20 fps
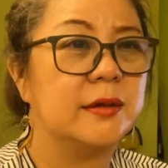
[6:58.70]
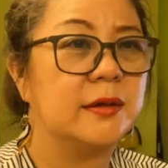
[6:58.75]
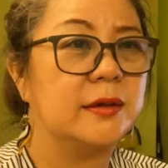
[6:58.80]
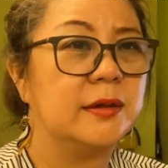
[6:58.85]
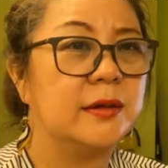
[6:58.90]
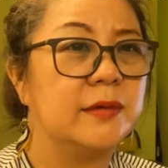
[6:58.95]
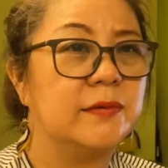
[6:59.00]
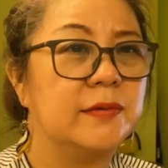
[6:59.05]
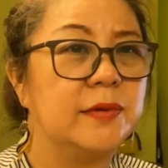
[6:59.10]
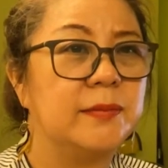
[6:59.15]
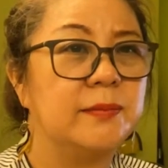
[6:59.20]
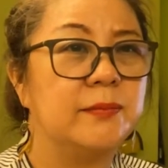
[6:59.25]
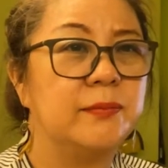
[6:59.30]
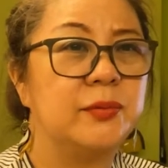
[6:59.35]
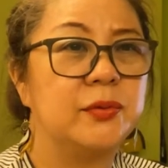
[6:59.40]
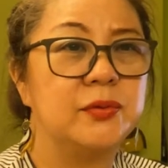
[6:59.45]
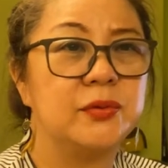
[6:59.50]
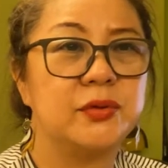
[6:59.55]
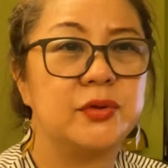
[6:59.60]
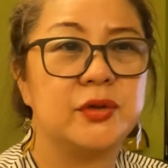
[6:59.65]
even
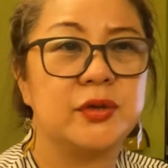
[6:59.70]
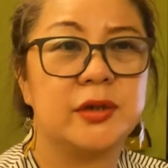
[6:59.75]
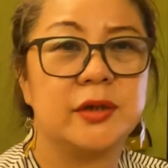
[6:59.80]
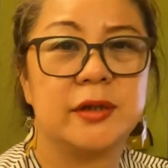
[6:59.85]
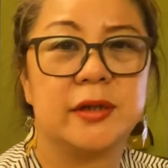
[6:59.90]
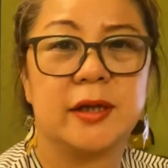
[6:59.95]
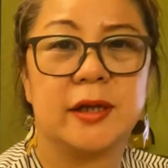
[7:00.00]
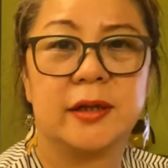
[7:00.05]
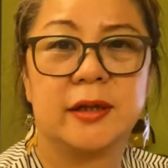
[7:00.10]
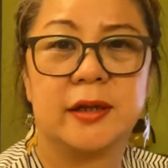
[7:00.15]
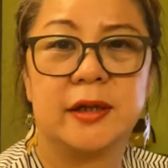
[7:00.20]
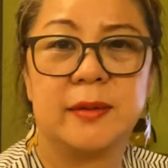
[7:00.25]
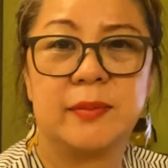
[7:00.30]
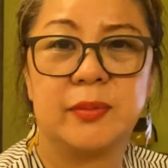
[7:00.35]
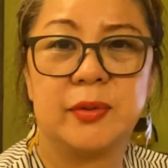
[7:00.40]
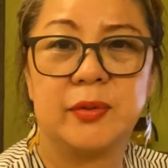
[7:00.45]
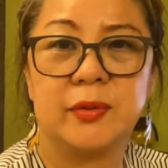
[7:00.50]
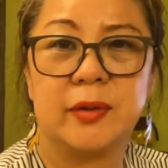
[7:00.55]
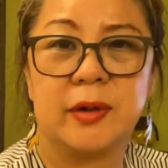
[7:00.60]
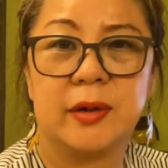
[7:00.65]
bullshit can keep
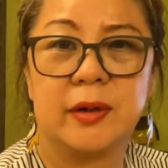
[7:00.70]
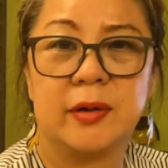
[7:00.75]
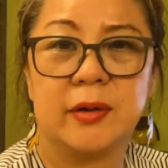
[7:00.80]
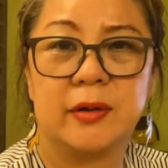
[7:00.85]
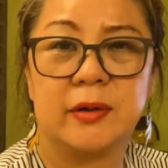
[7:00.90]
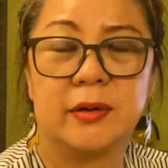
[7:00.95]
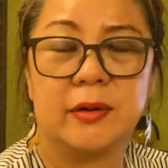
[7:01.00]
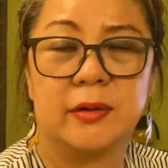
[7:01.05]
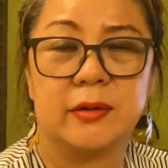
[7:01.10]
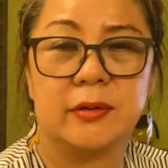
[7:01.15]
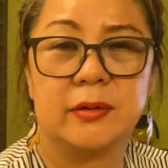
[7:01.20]
you on